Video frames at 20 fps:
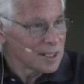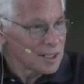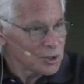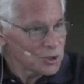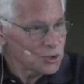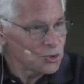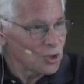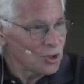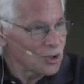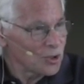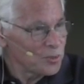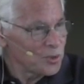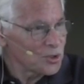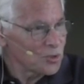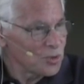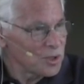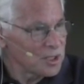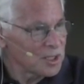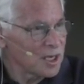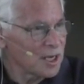a struggle
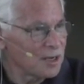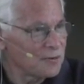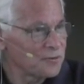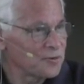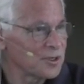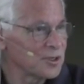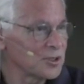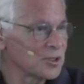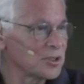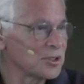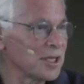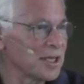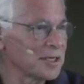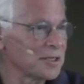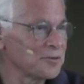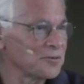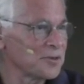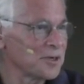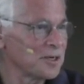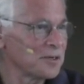between confidence and
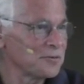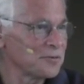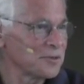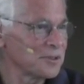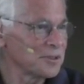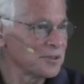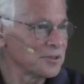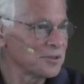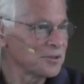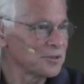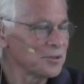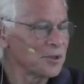lack of confidence?